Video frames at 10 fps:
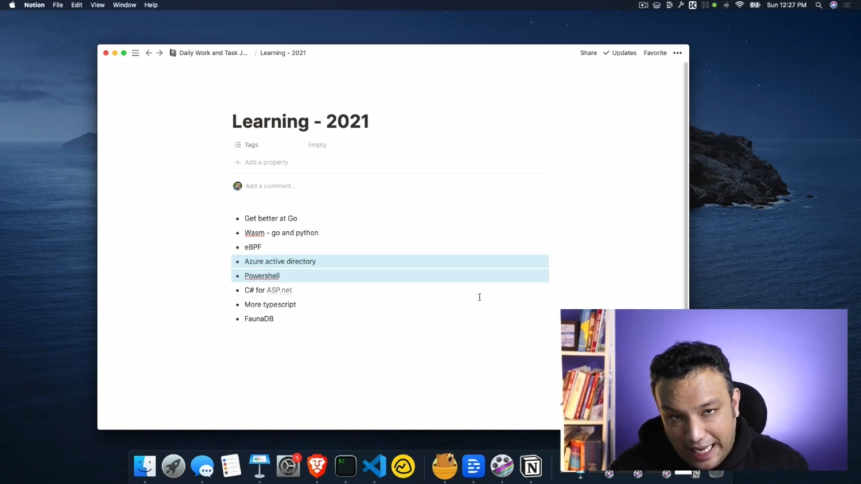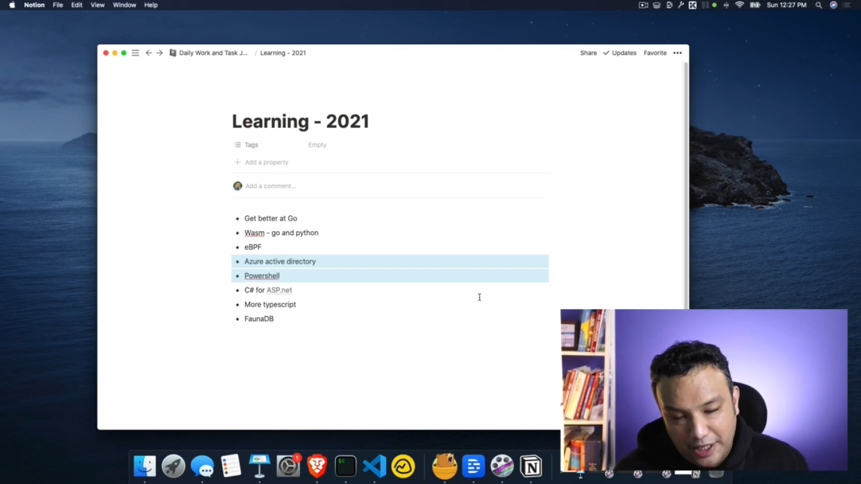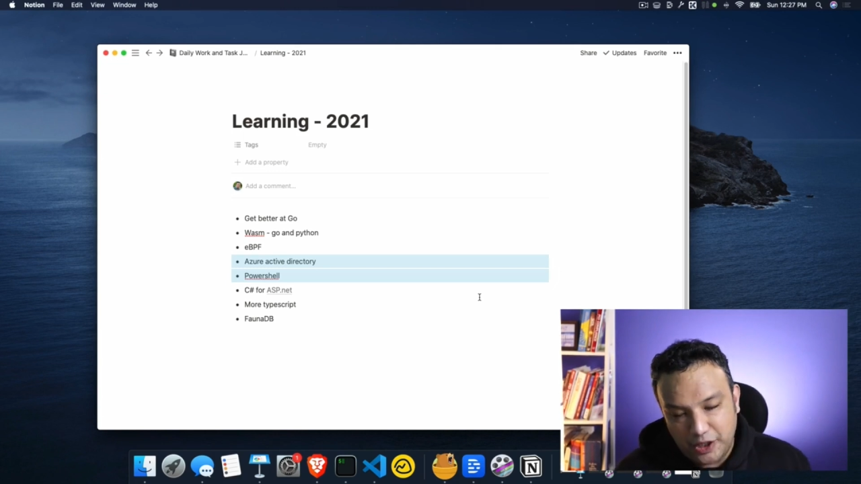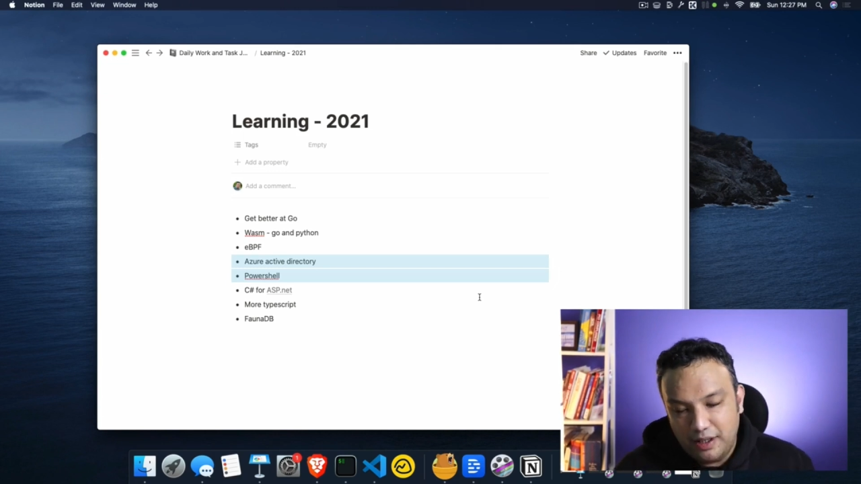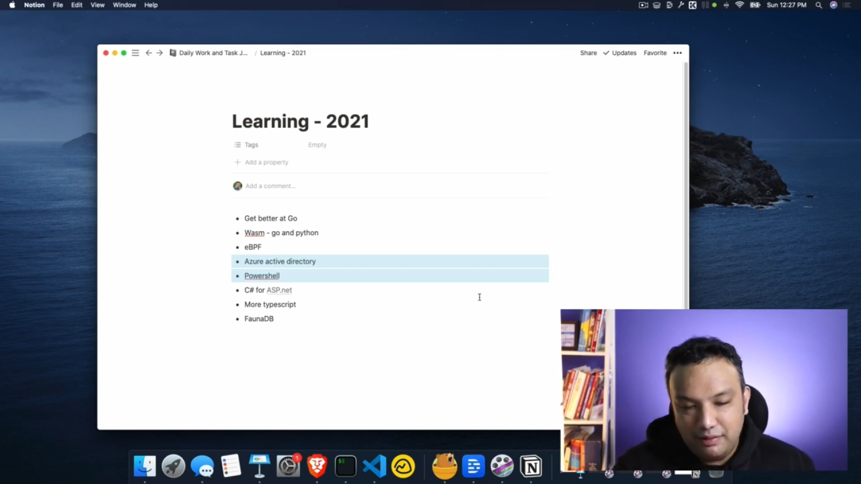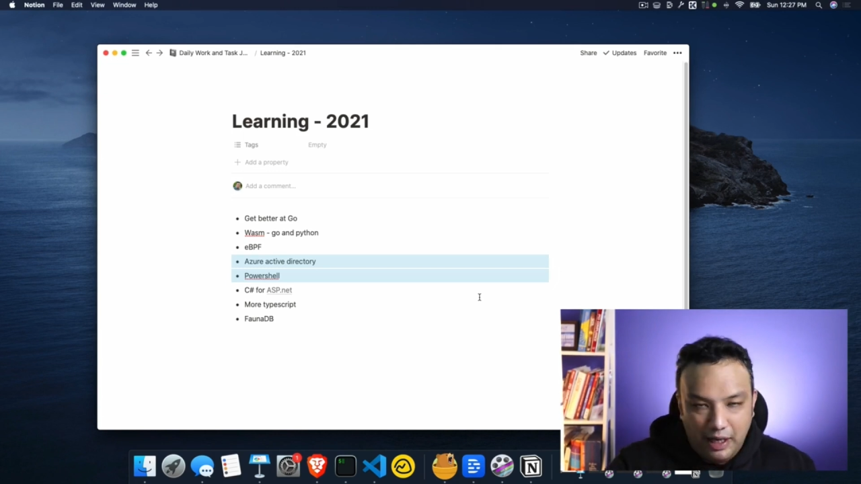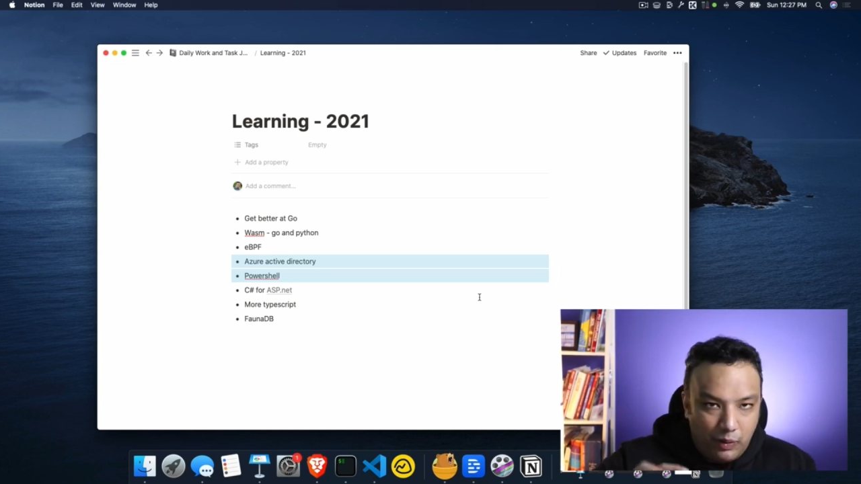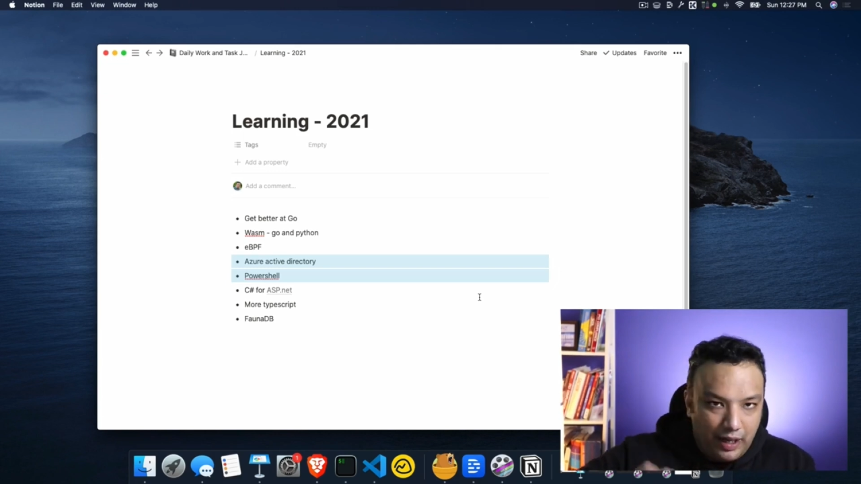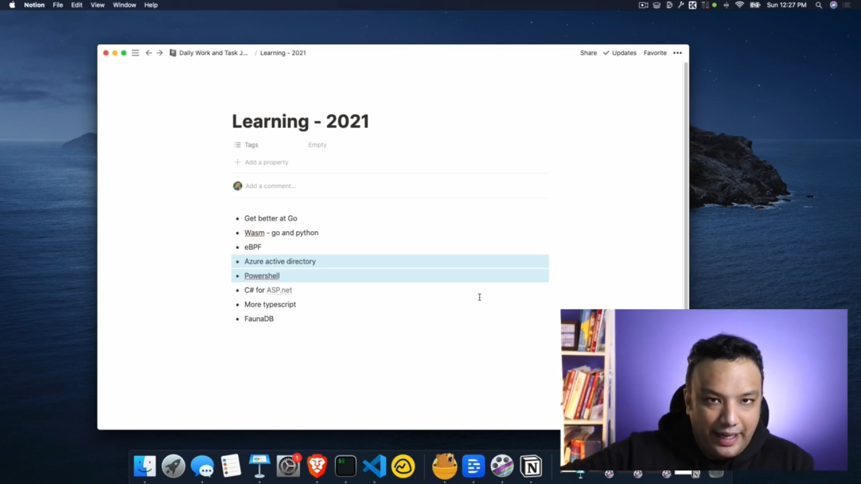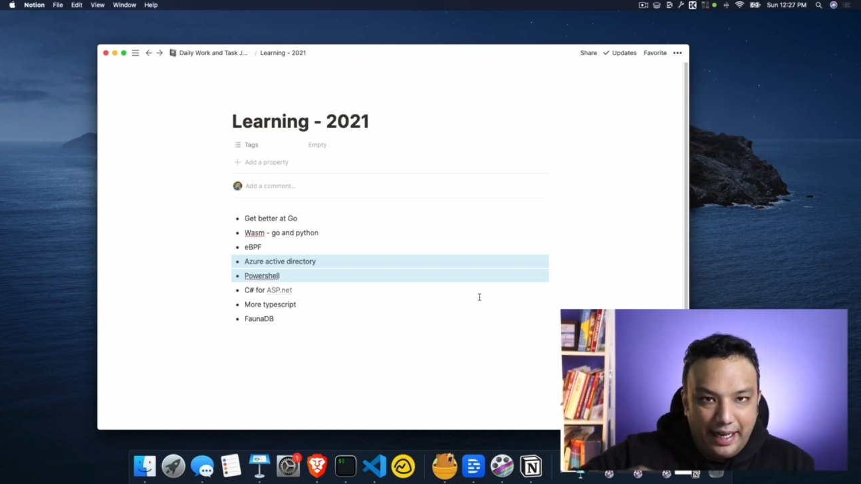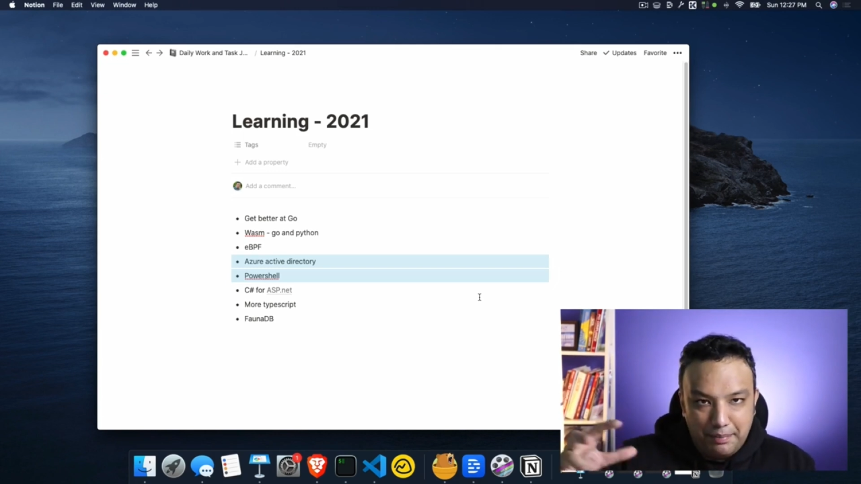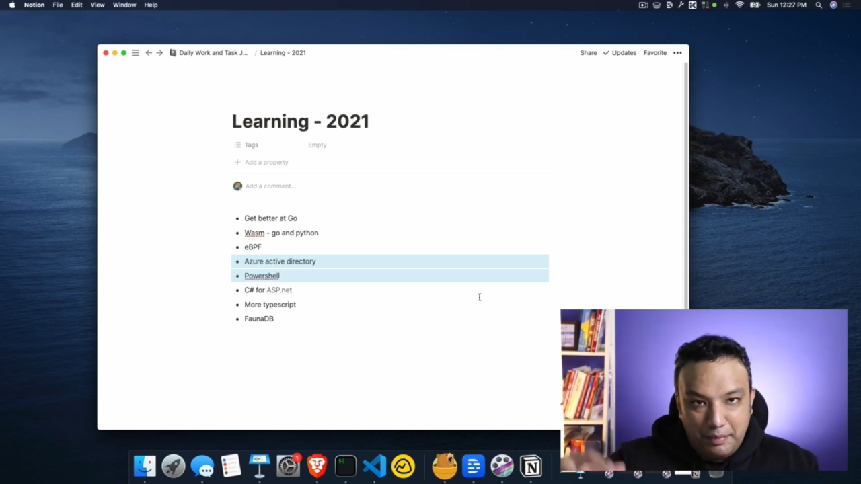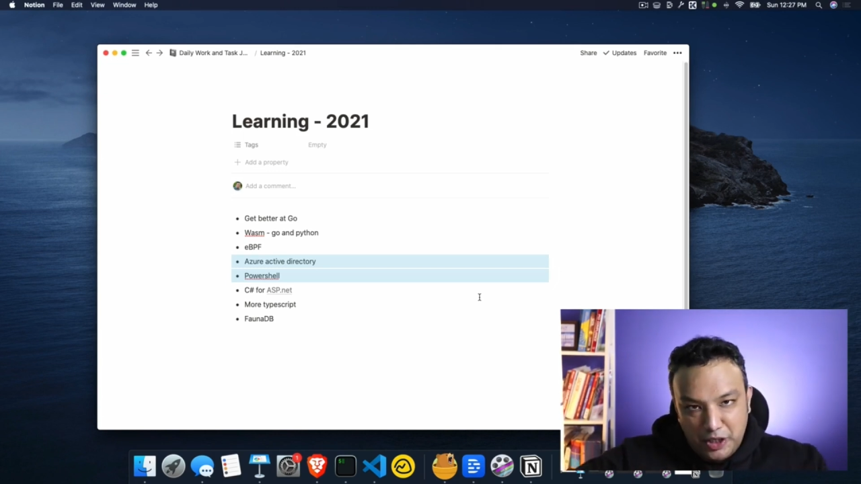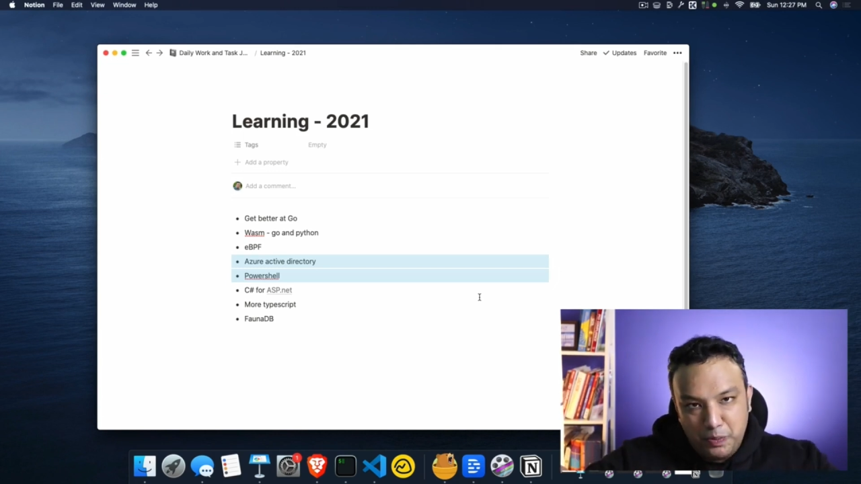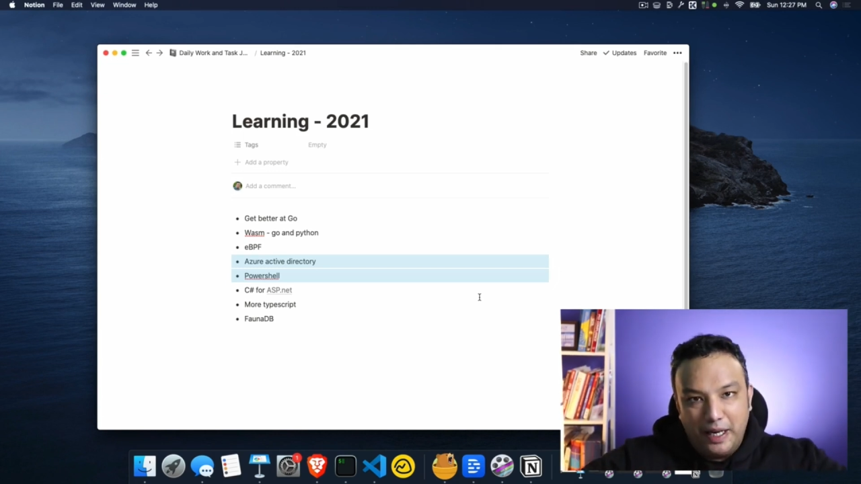Azure. I want to get
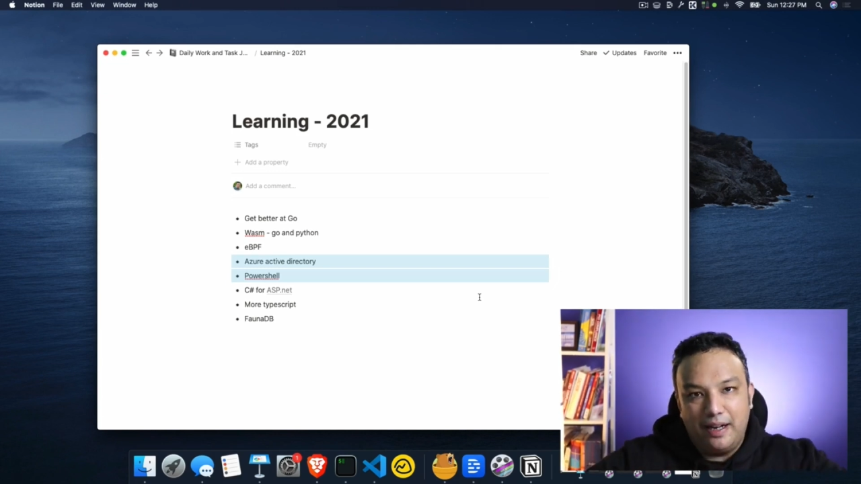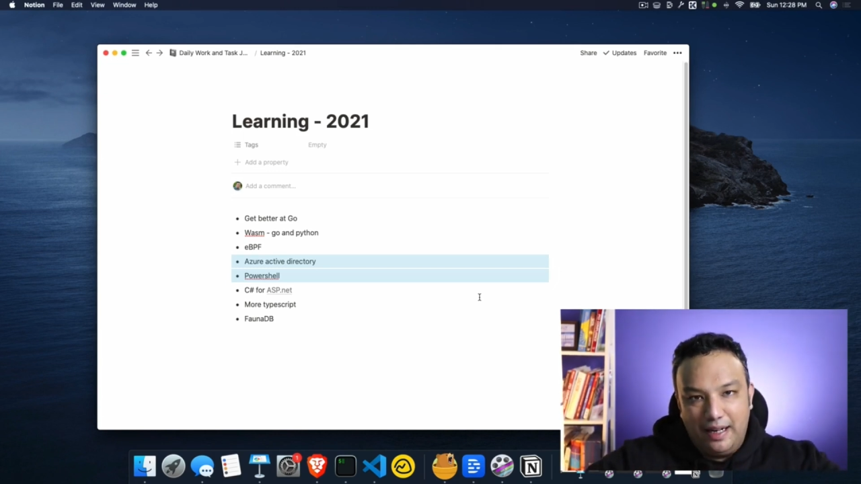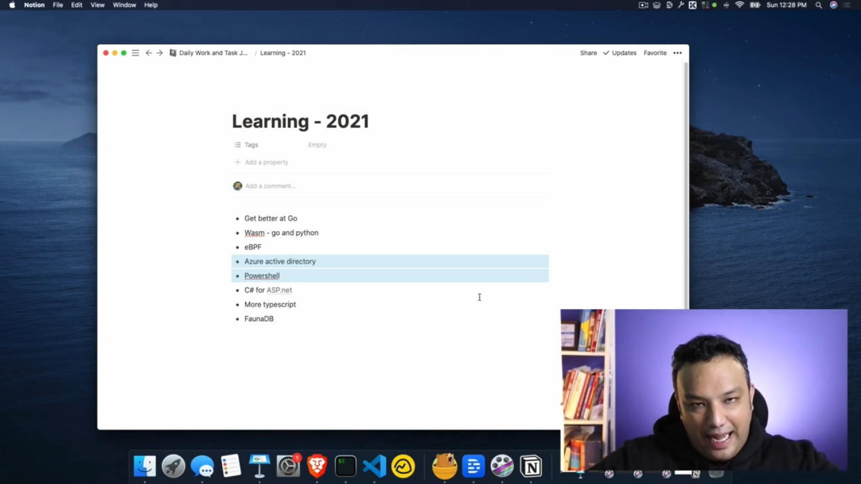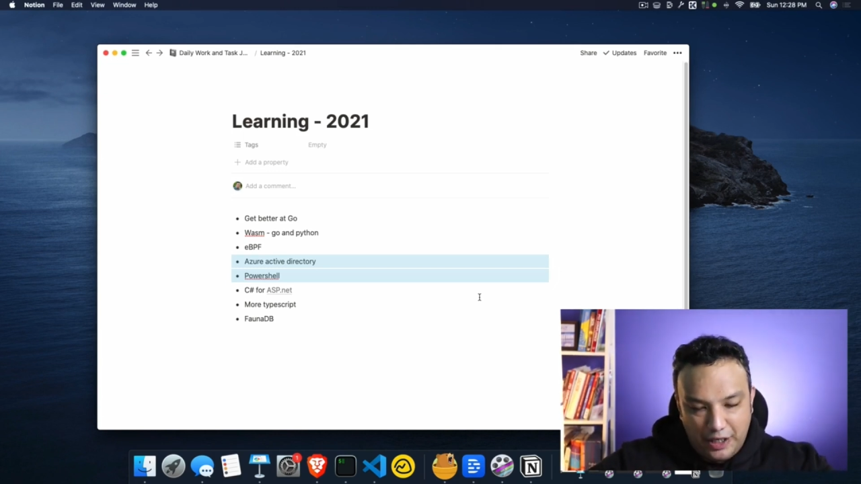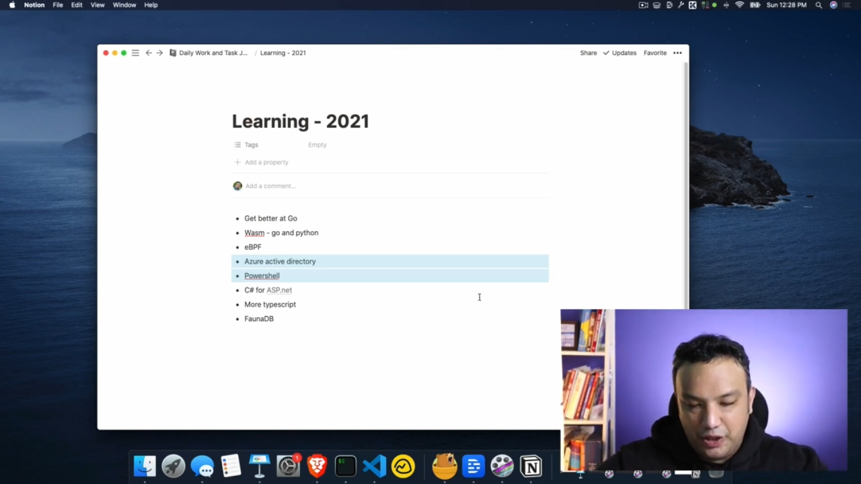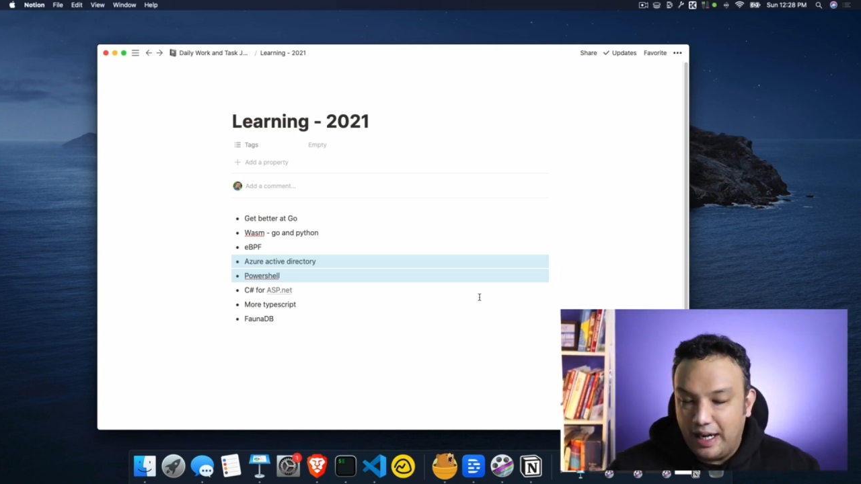much better at Azure.